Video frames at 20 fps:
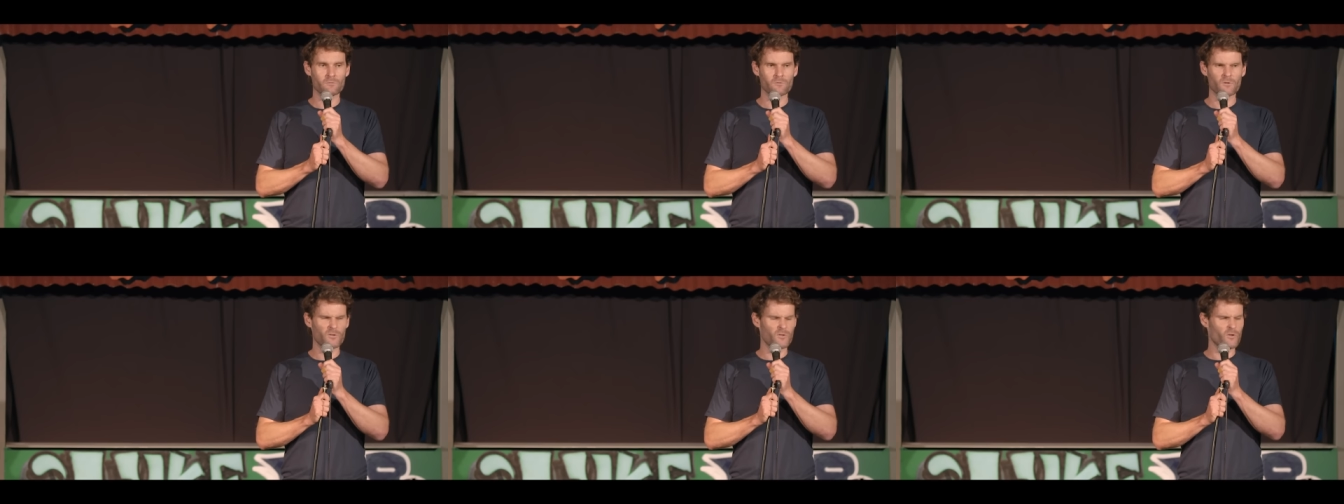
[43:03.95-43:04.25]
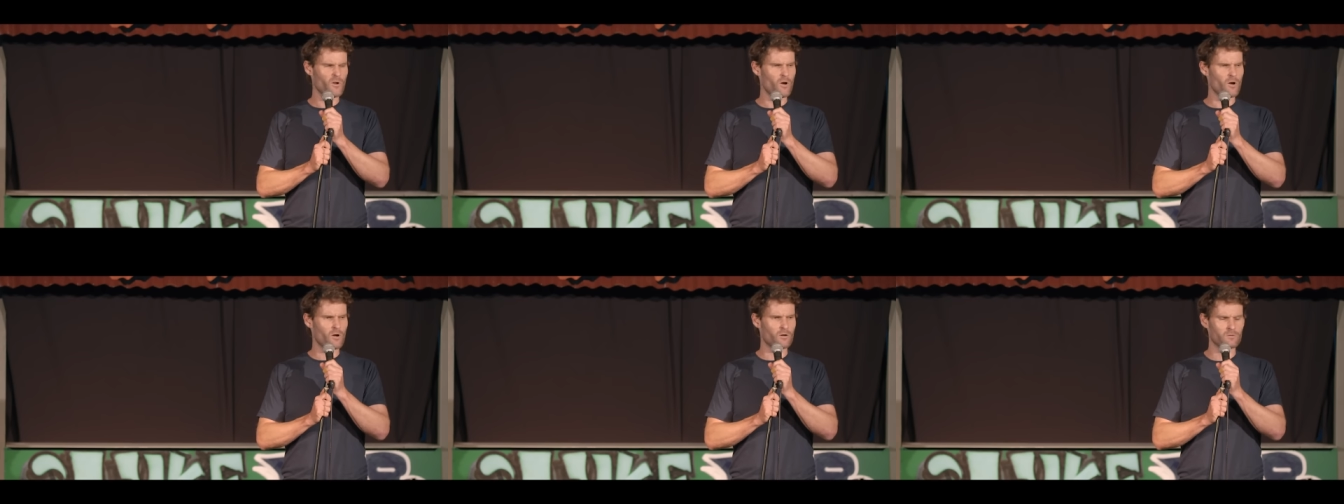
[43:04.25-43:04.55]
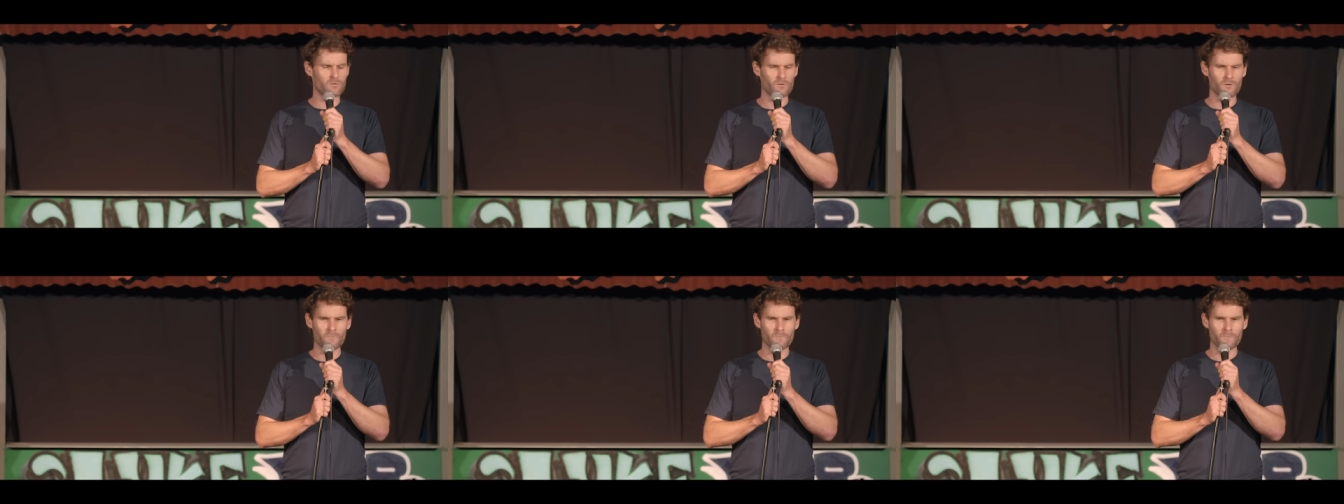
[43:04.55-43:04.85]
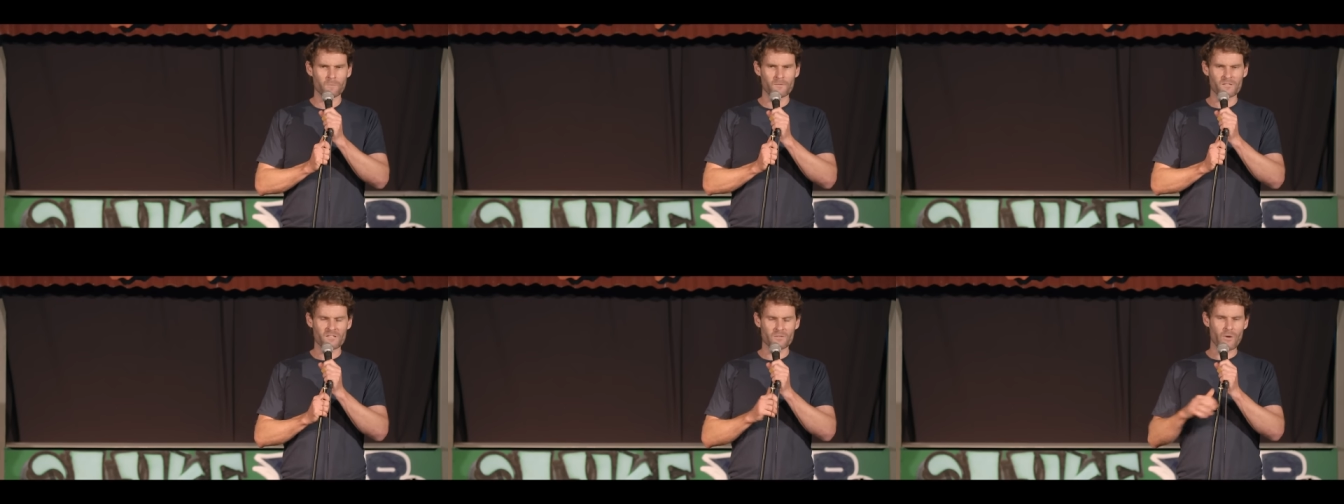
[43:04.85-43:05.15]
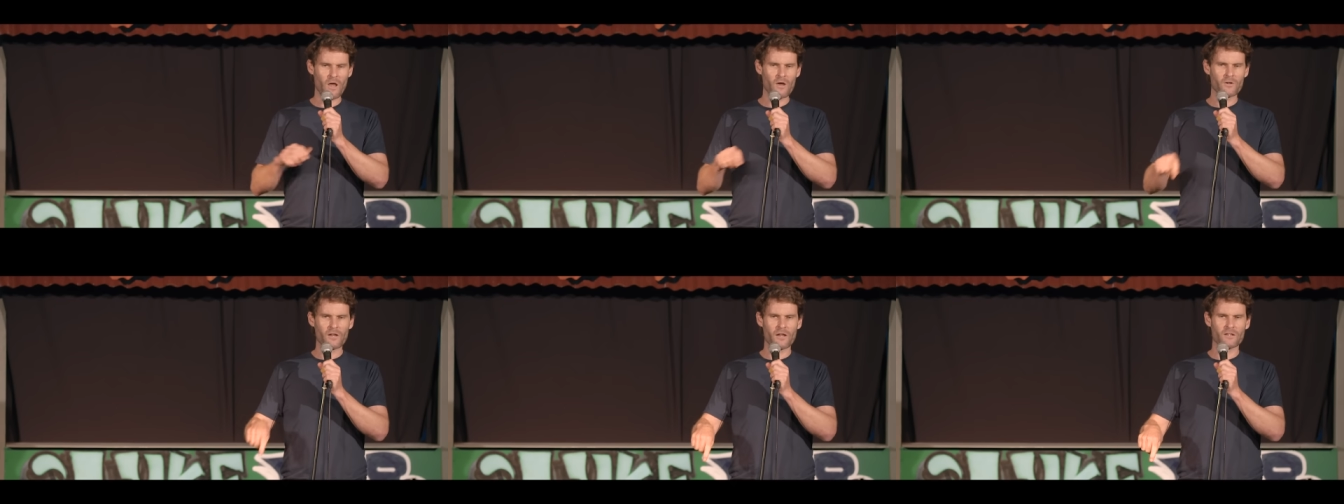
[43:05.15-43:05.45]
I said, oh, there's a
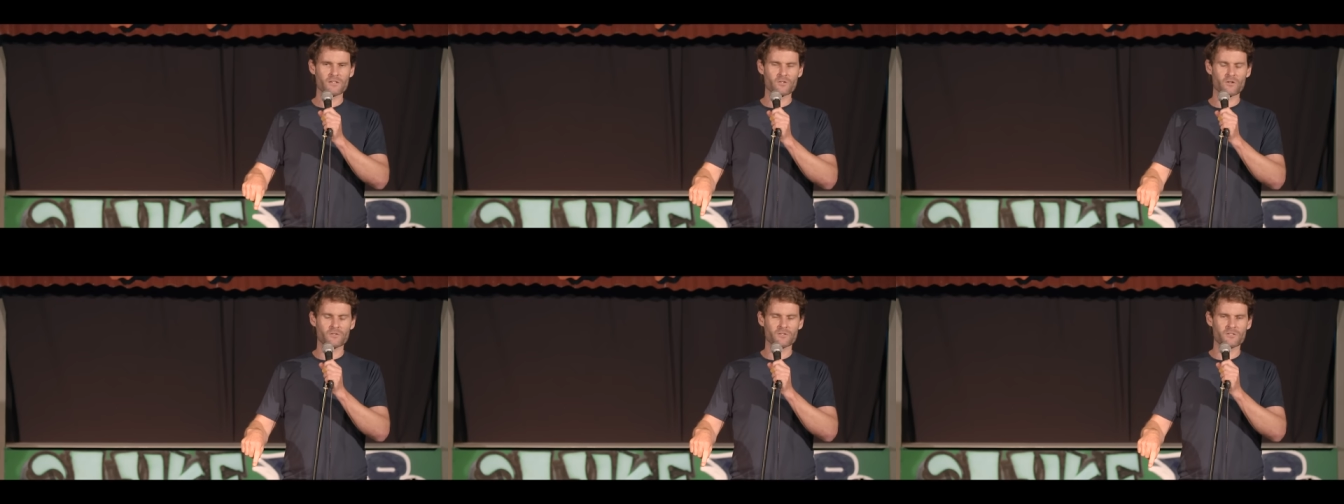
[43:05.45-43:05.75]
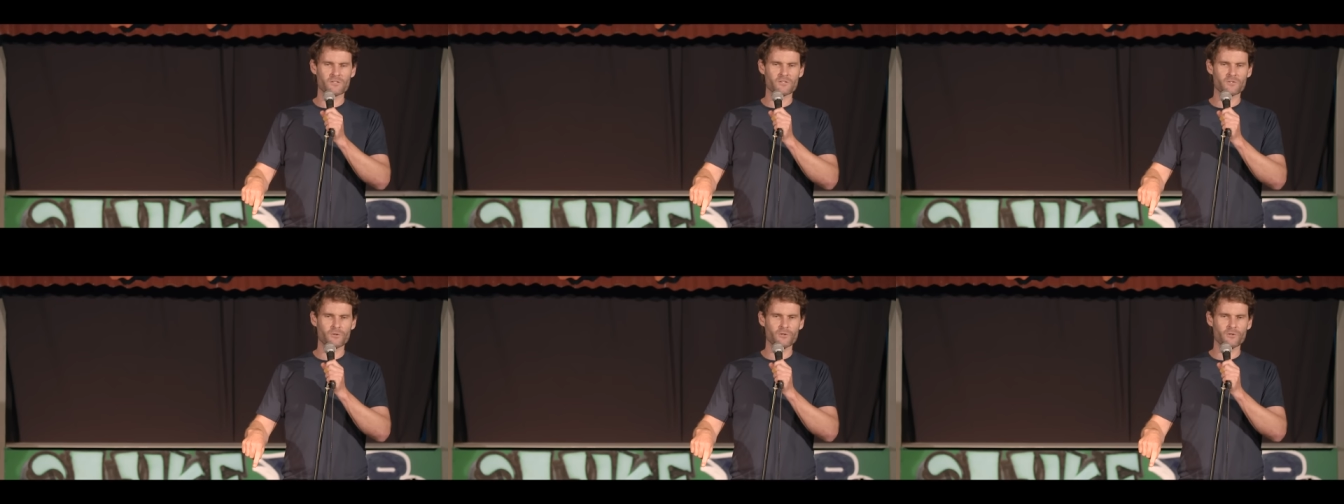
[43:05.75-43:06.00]
bloke outside this